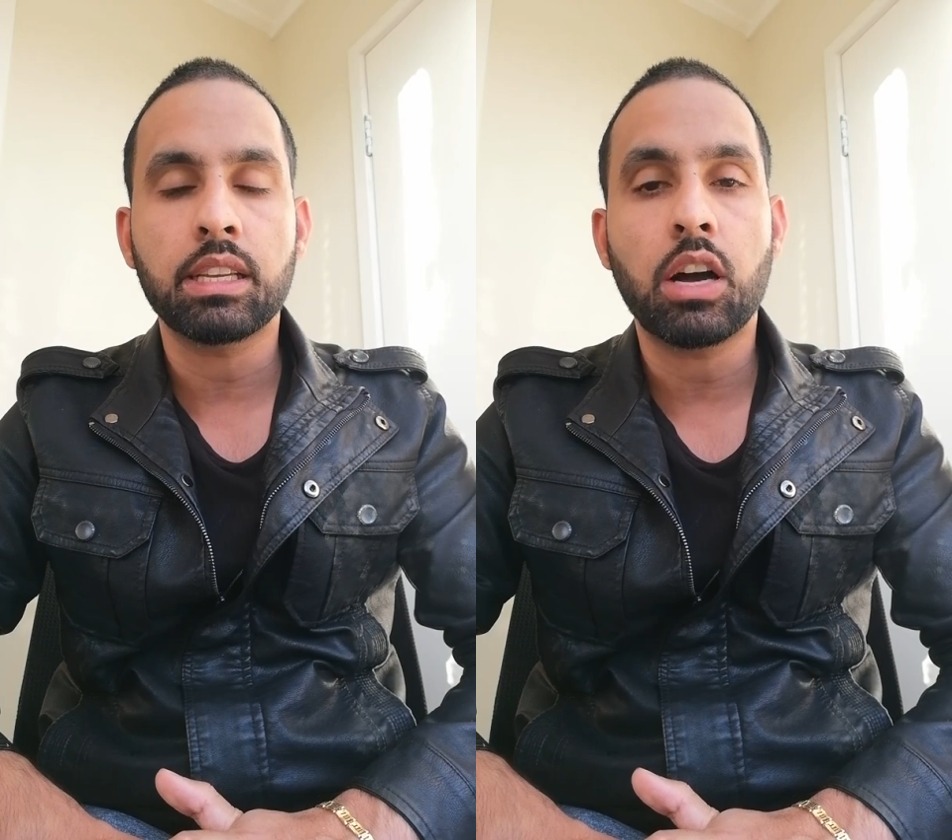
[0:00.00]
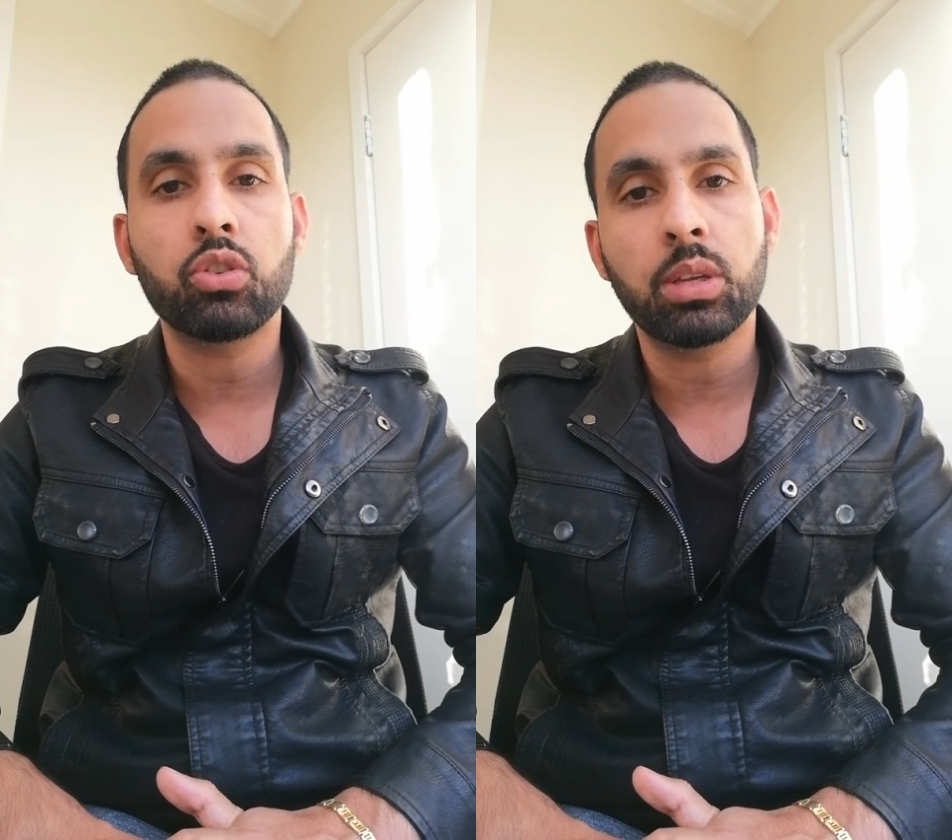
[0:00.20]

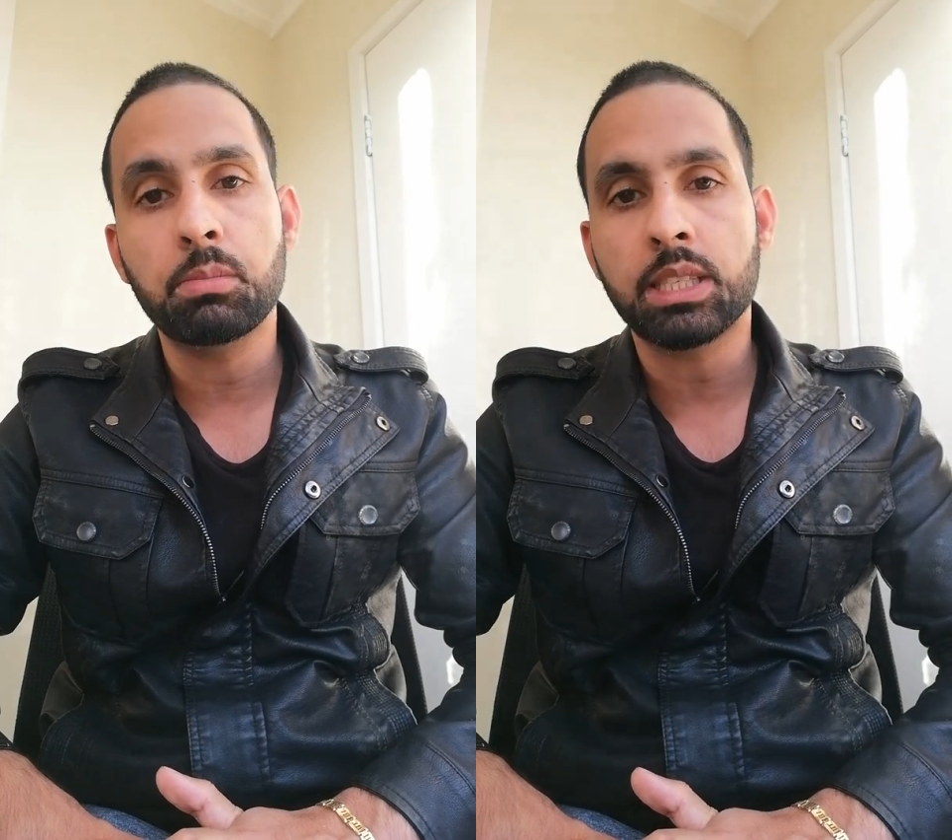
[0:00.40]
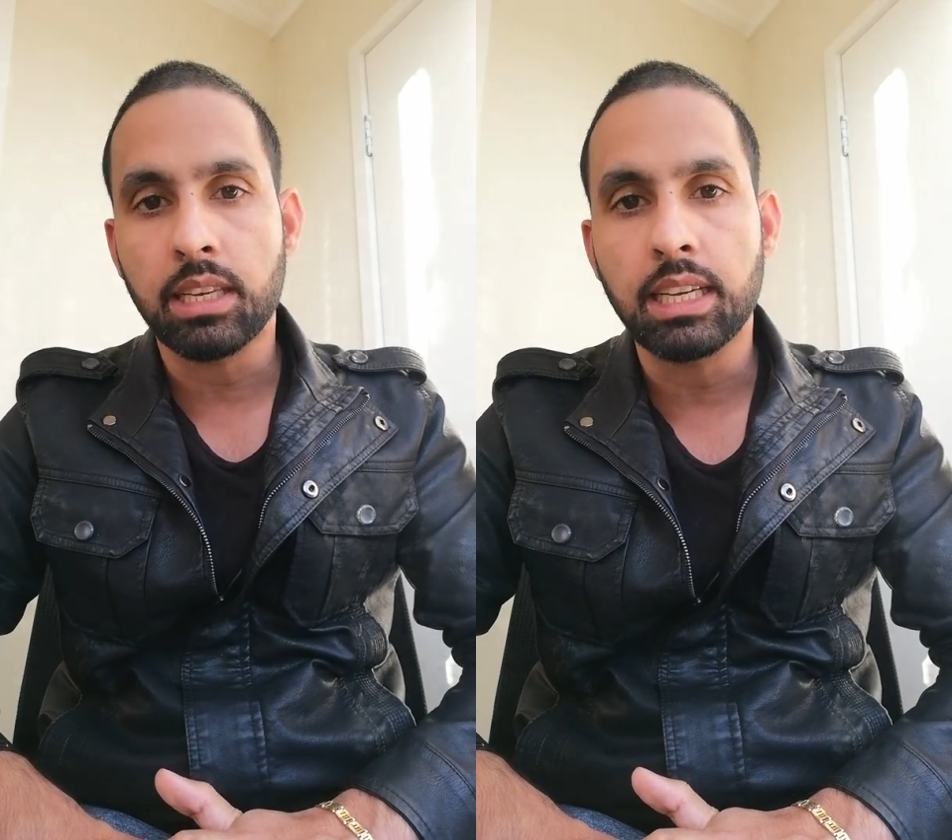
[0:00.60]
how they
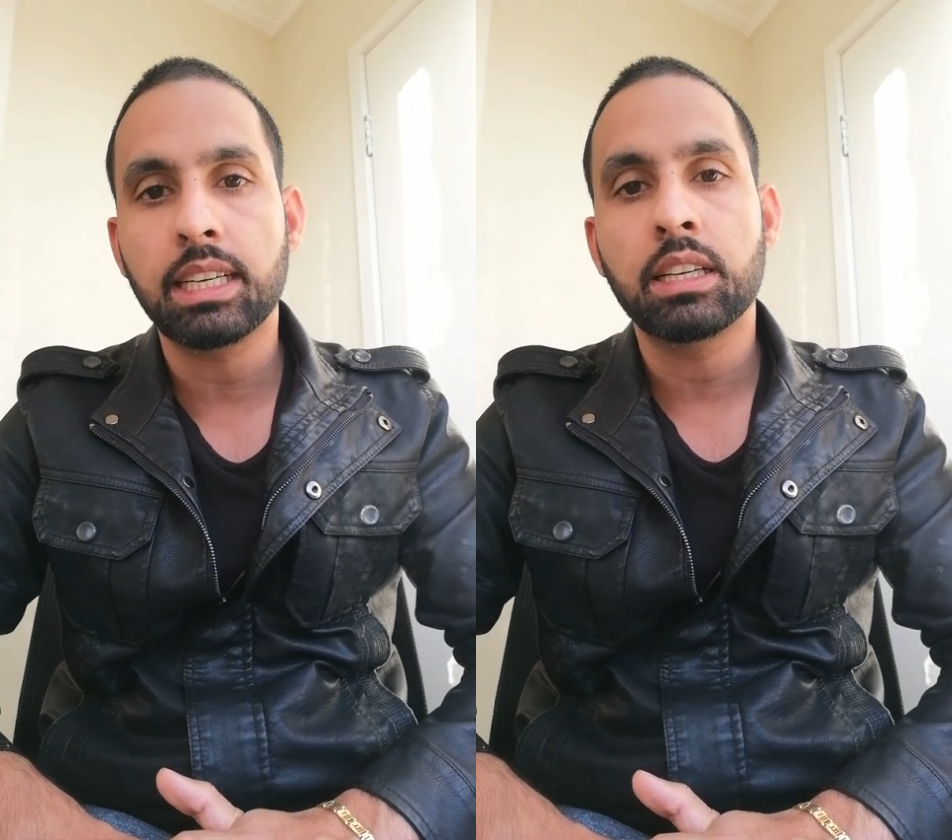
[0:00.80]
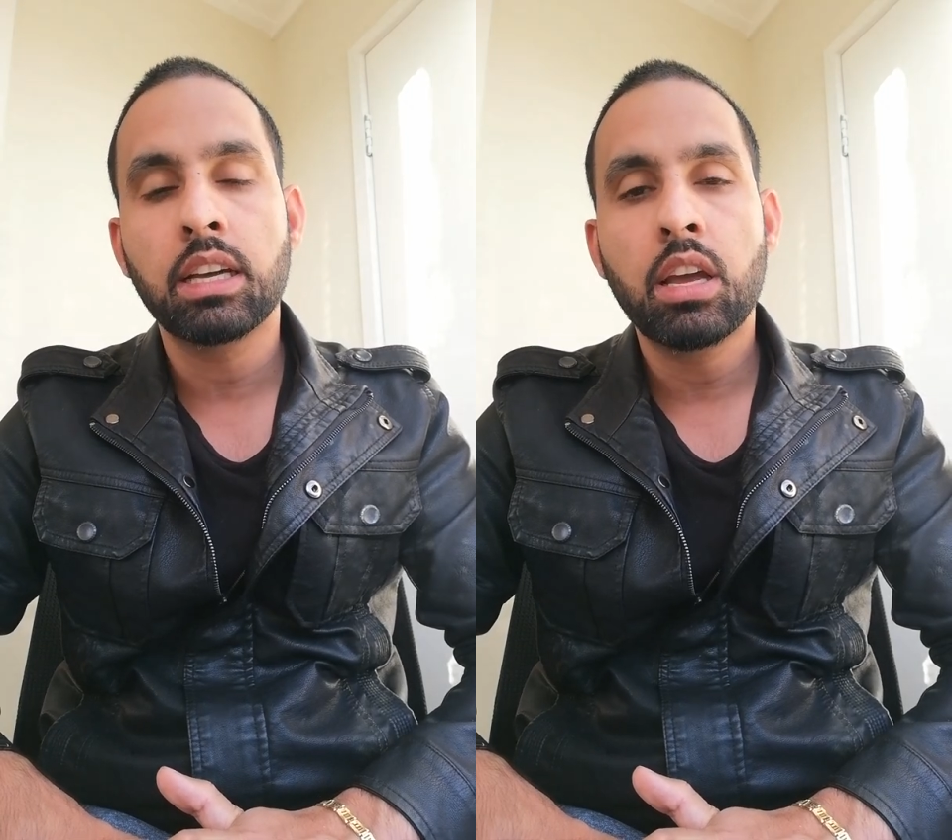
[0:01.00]

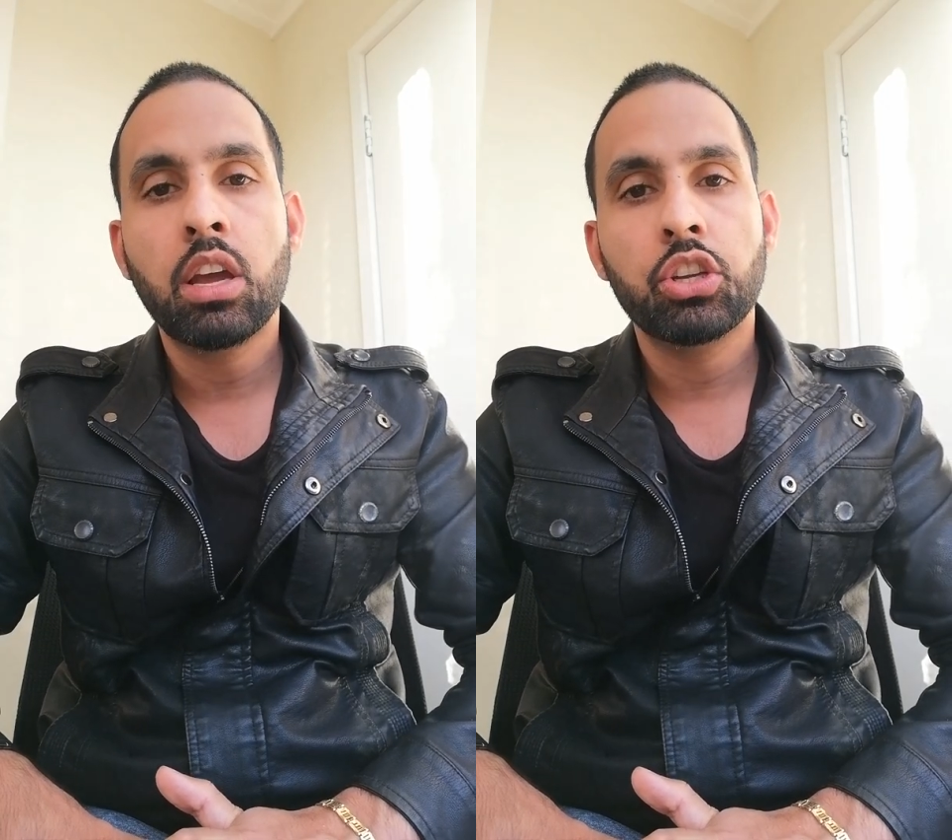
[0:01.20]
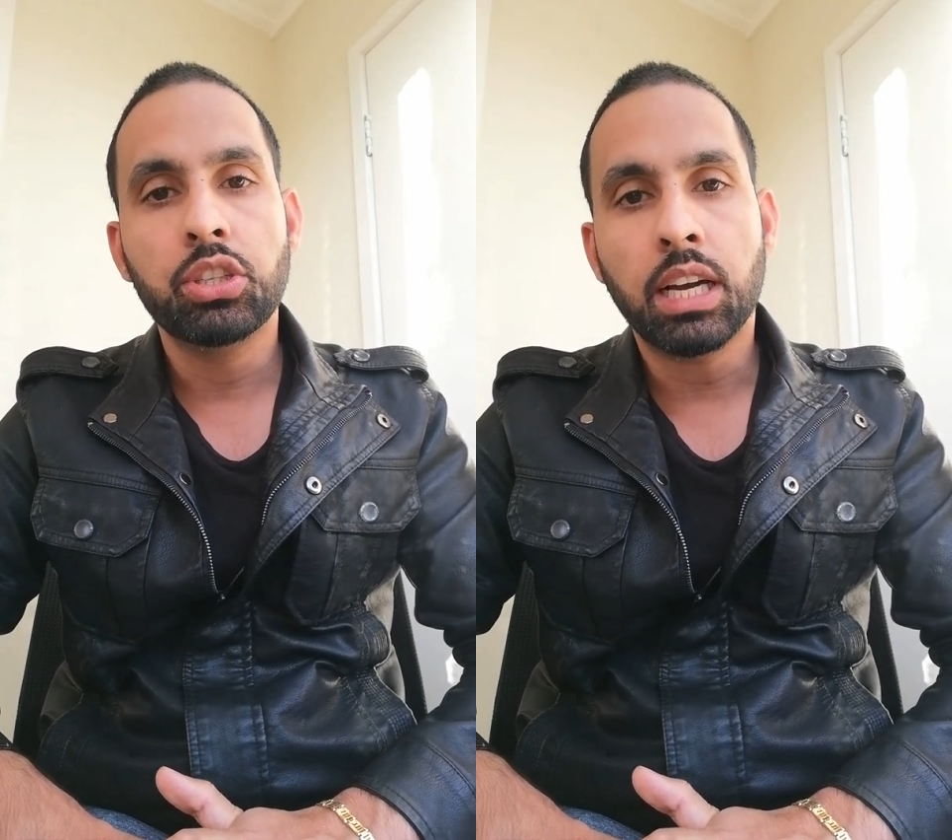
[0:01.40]
mislead
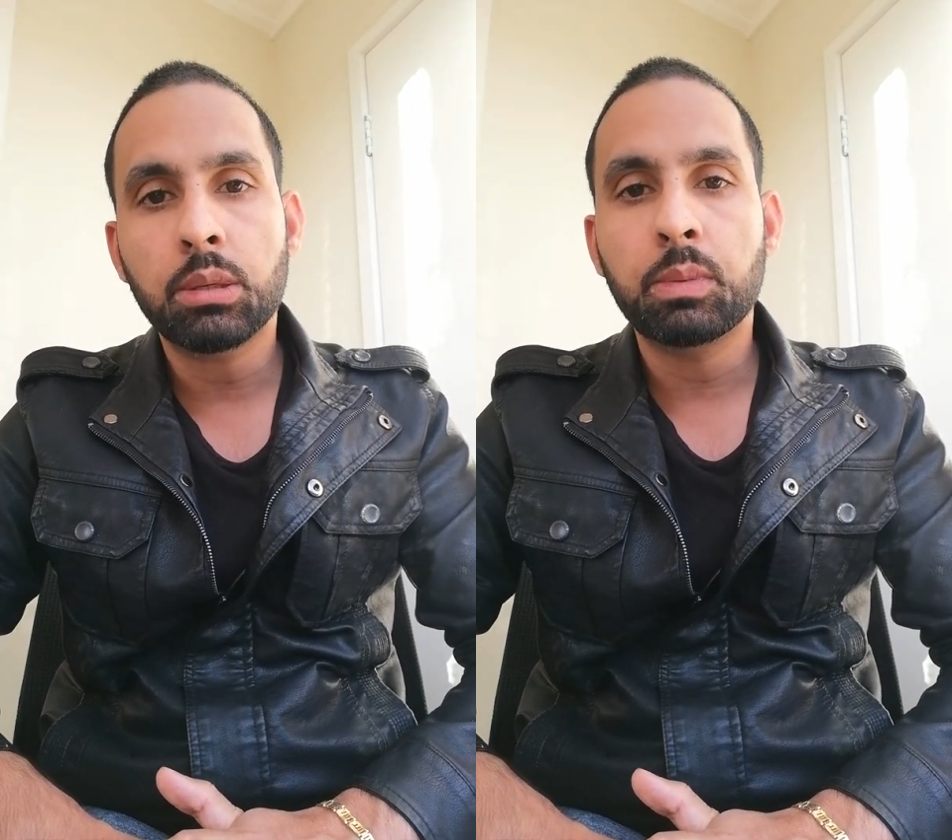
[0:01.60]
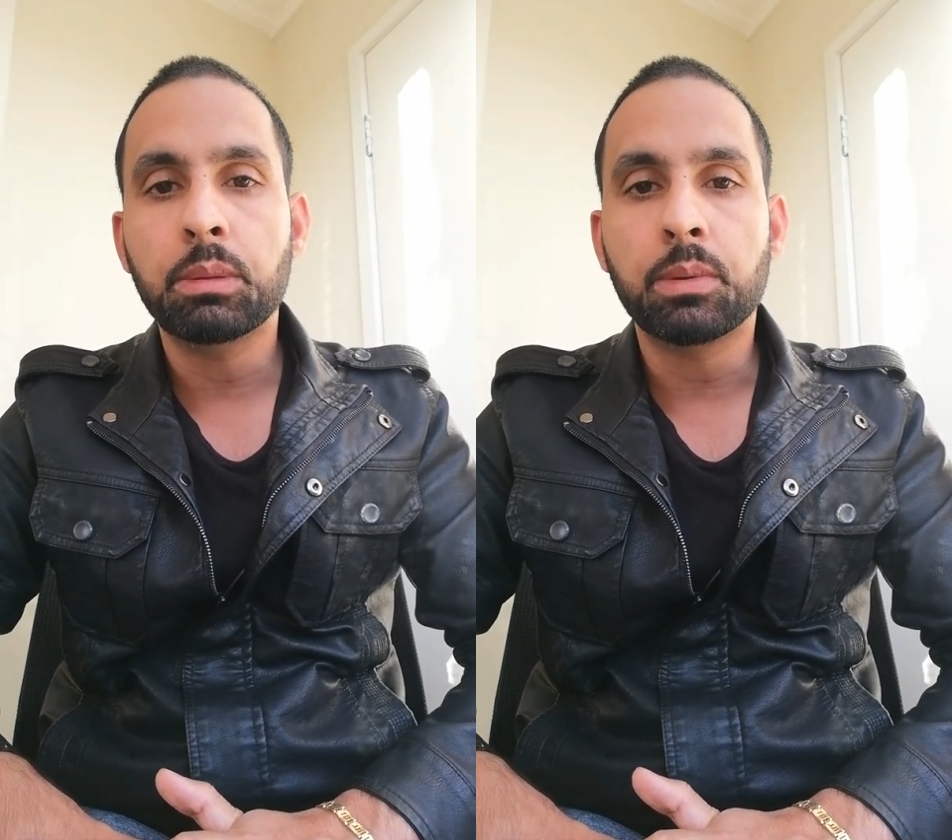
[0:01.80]
young
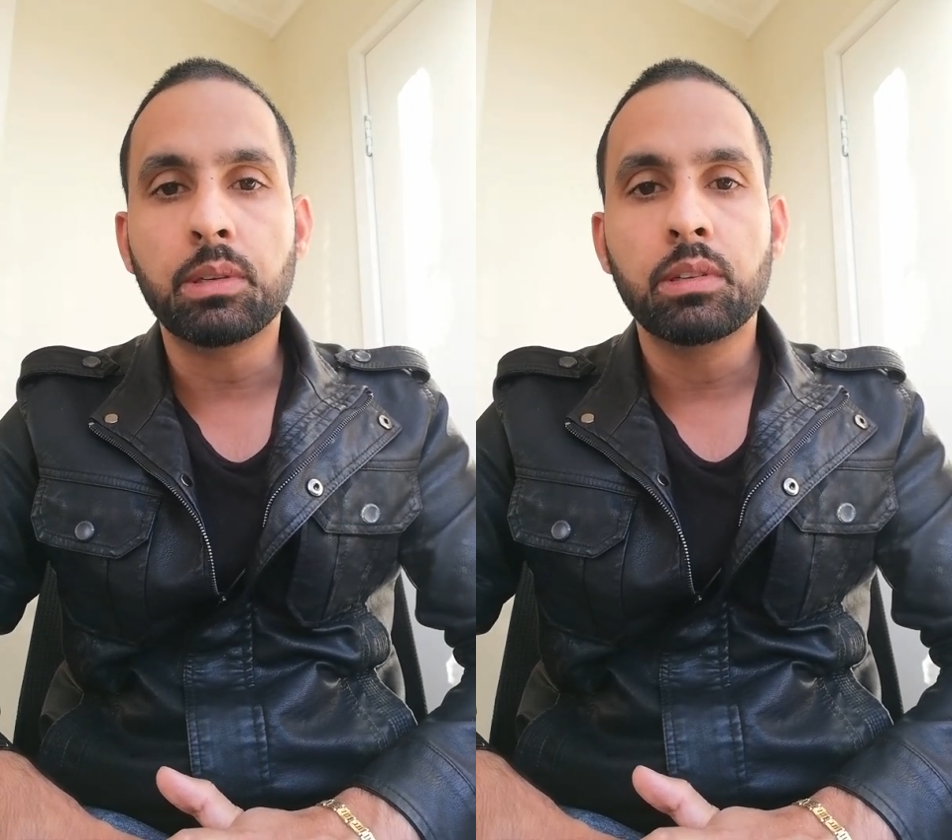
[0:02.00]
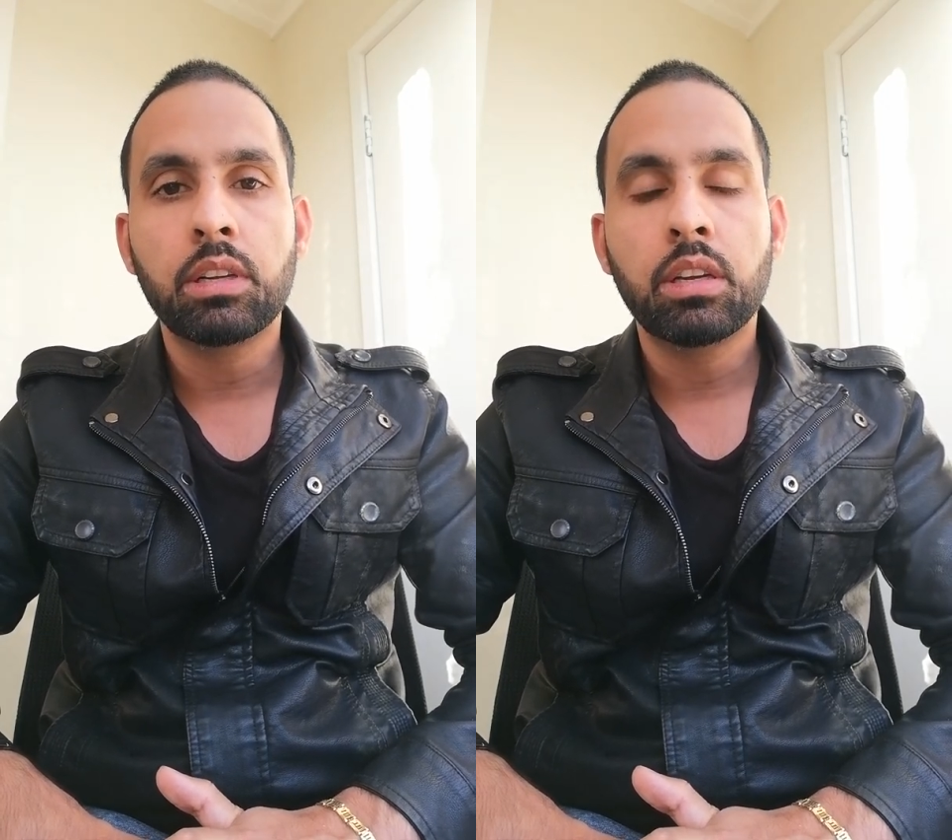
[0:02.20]
people